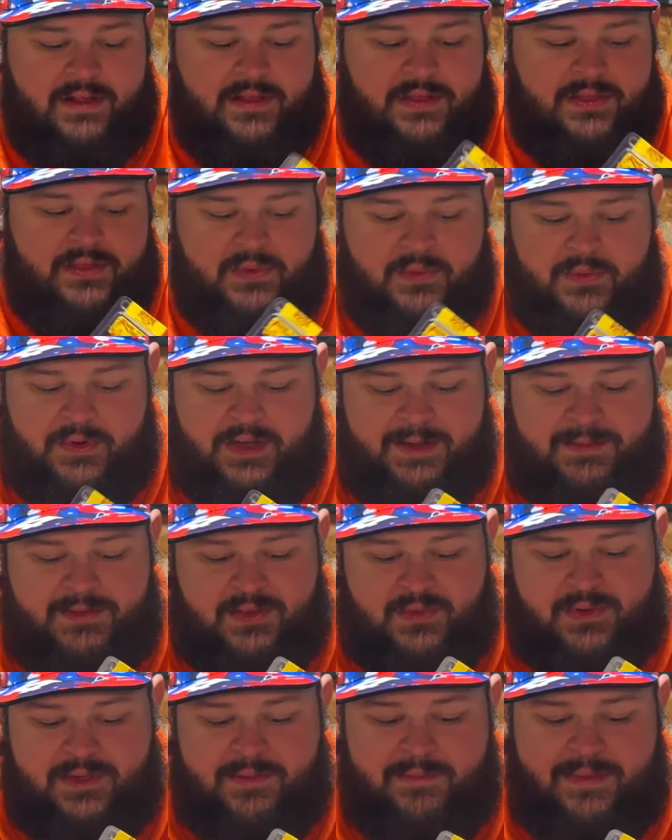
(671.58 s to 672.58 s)
The Rib
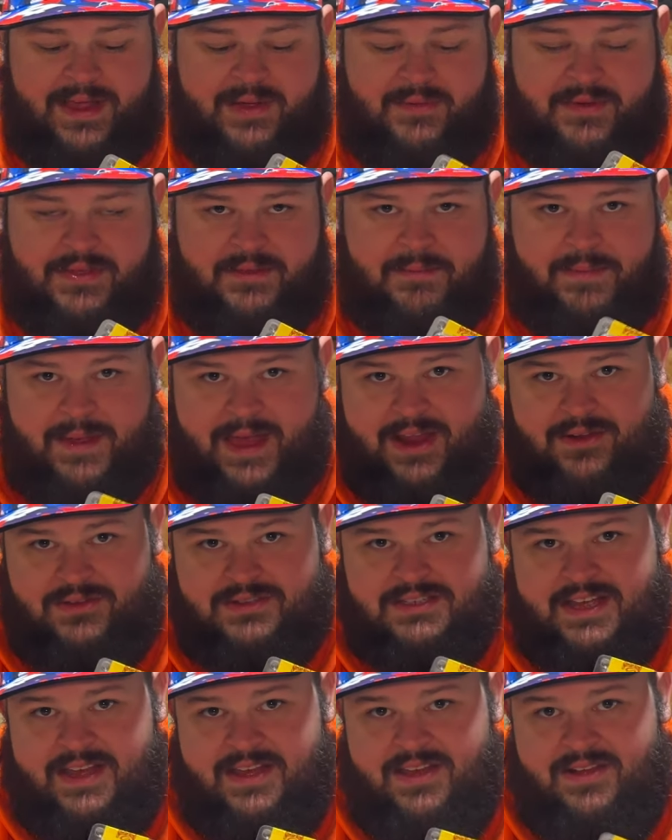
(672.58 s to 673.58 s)
Swimbait with the
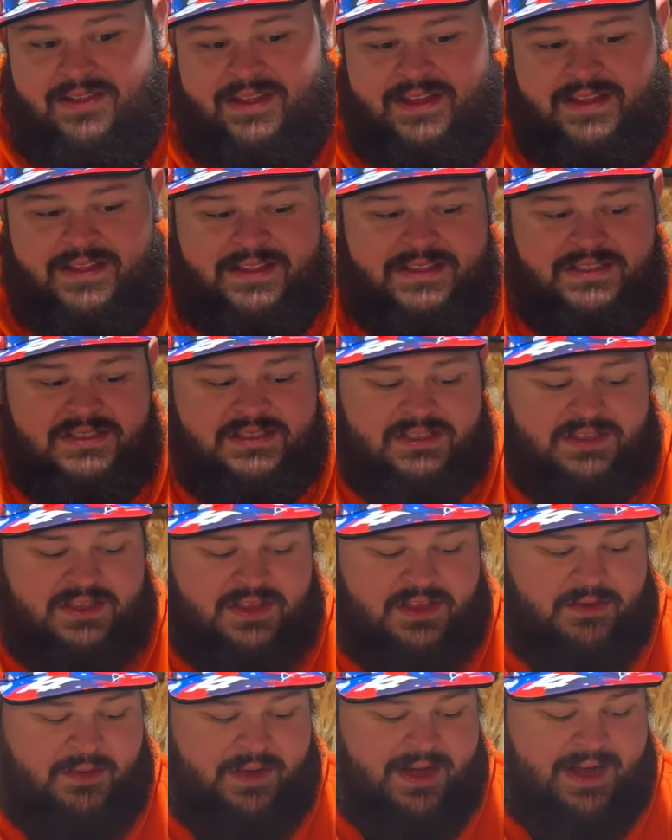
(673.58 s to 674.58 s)
Paddletail in this
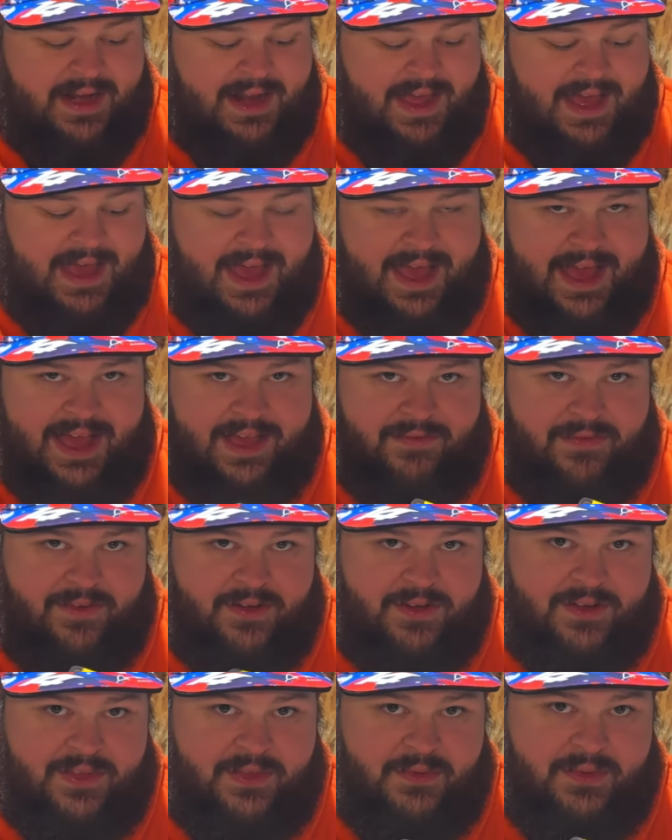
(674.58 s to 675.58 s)
3.5
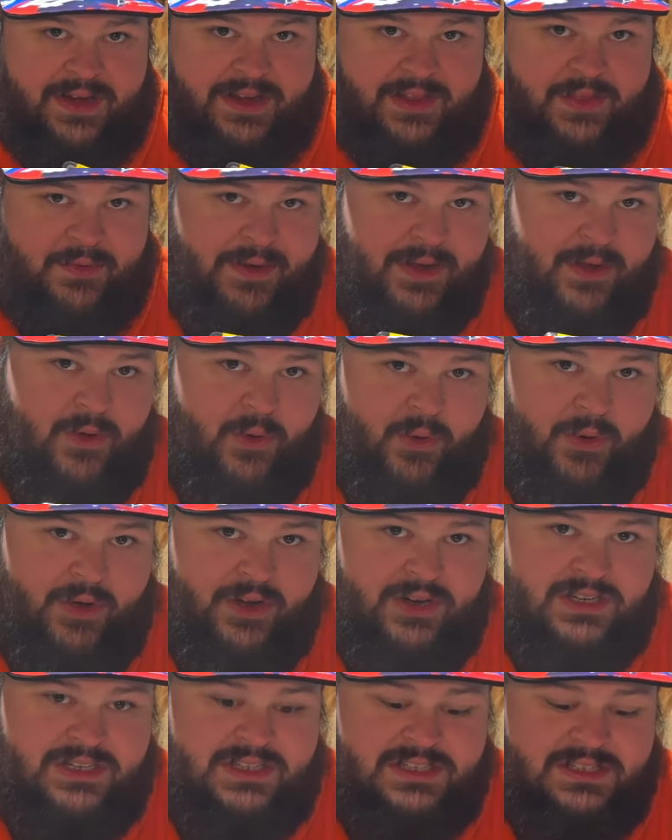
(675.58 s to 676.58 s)
or
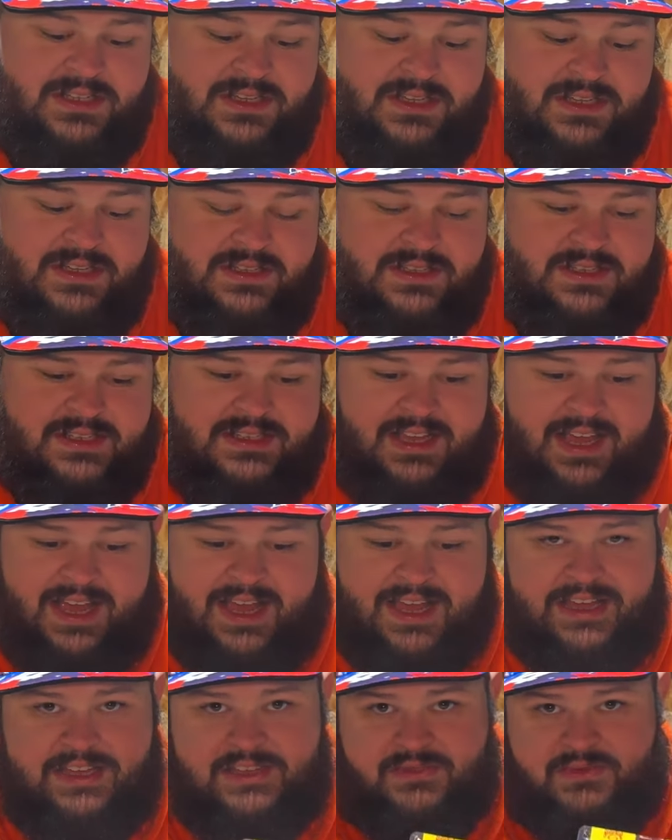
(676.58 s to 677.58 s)
3.75
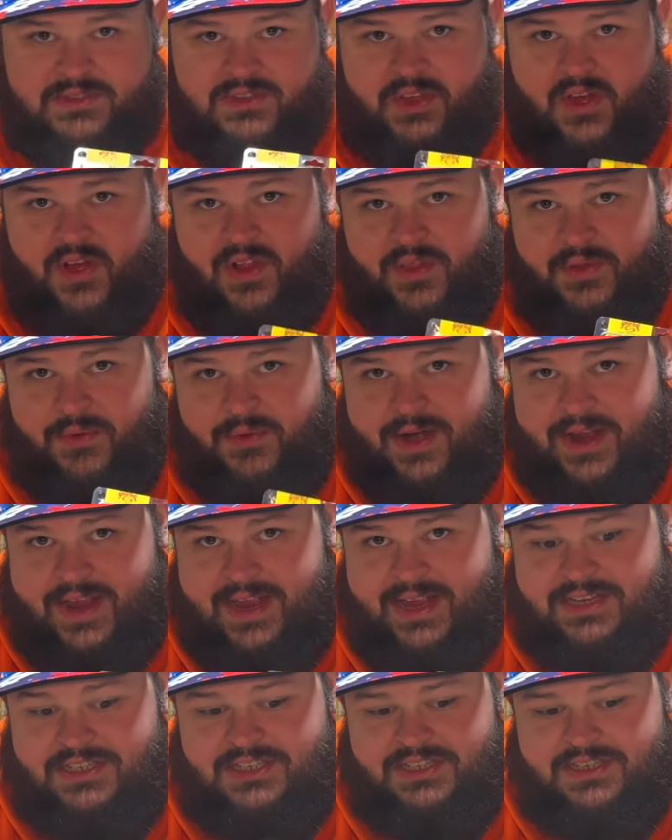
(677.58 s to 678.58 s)
size was all the
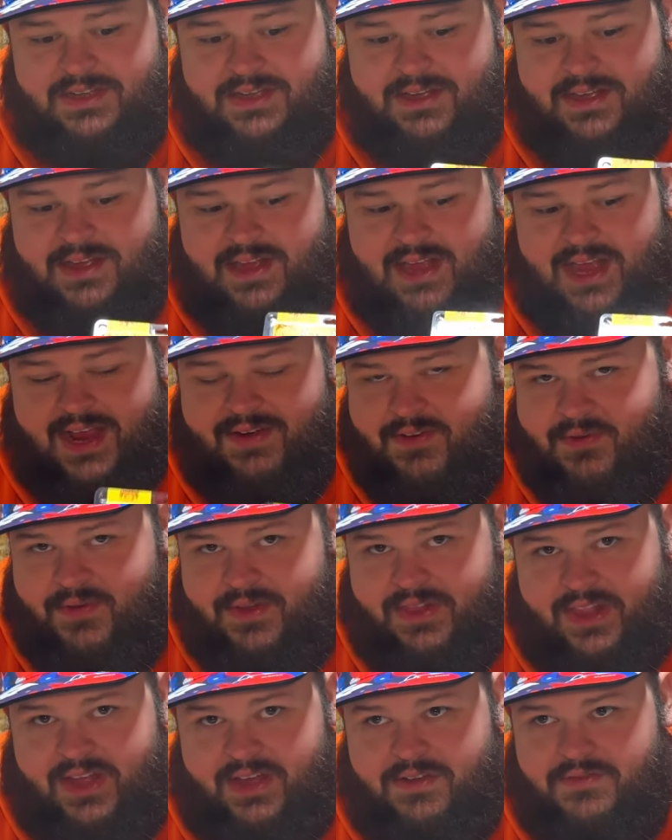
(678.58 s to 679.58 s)
rage.
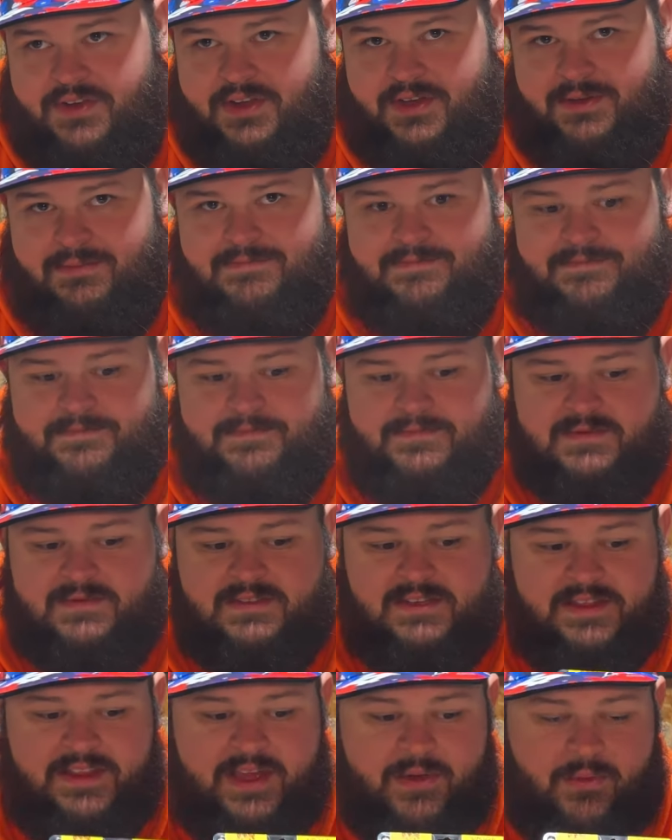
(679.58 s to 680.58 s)
Everyone loved them.
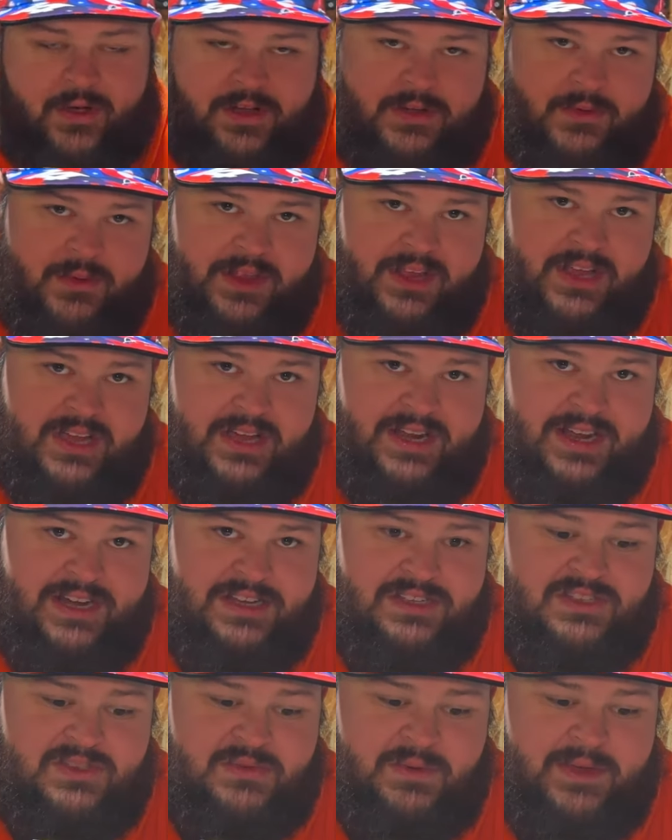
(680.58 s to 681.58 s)
They worked really good on
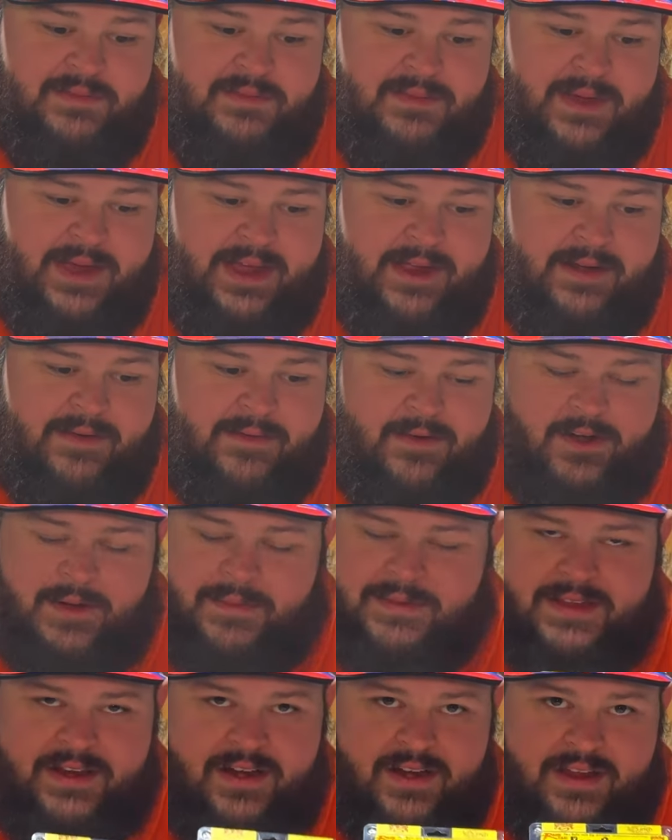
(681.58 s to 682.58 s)
a swim bait.
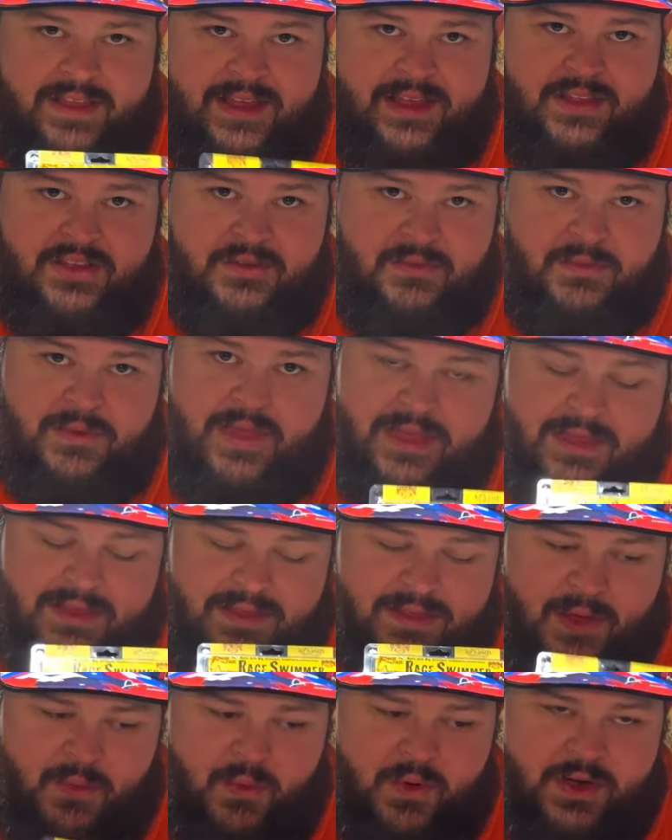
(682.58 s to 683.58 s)
I'm sorry, they
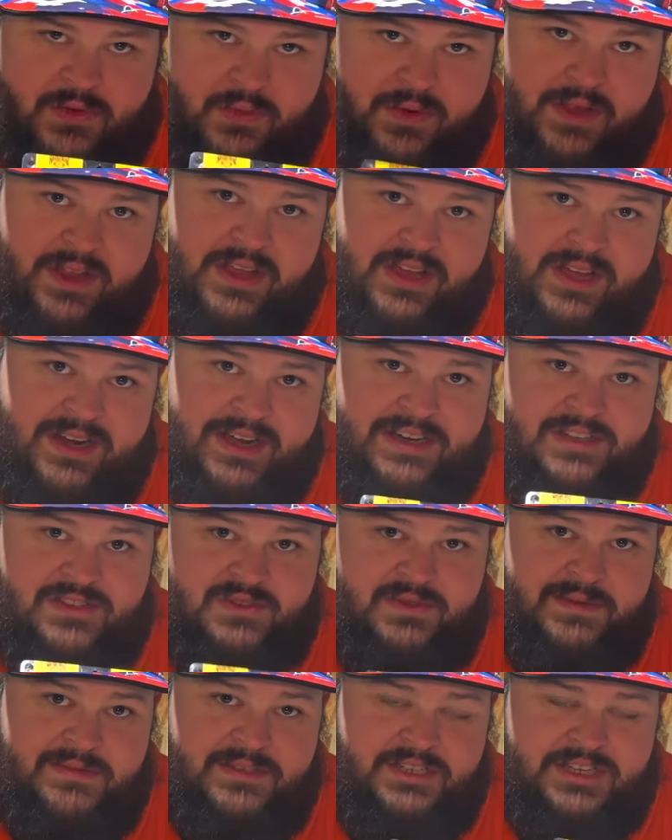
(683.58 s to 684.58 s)
worked really good on a
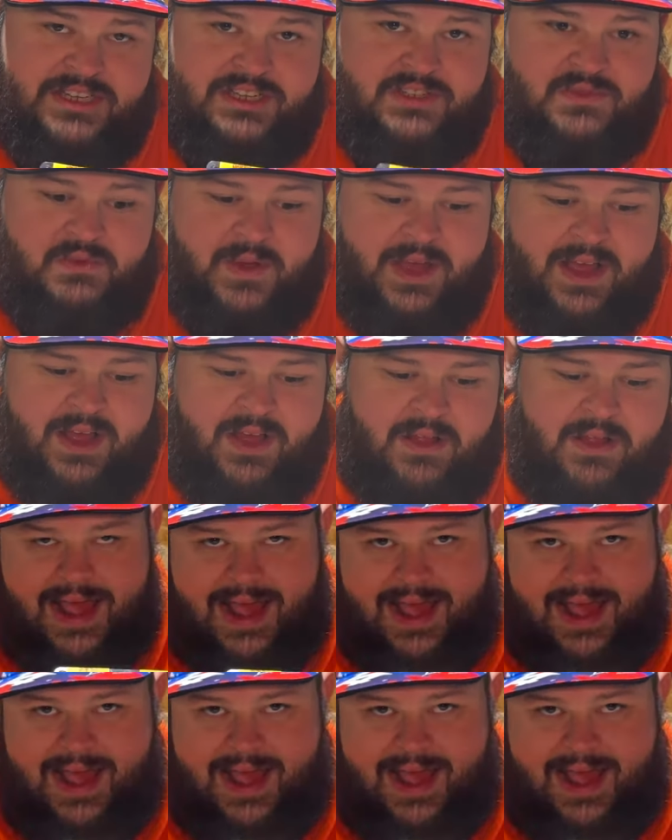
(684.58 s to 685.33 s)
swim jig as well.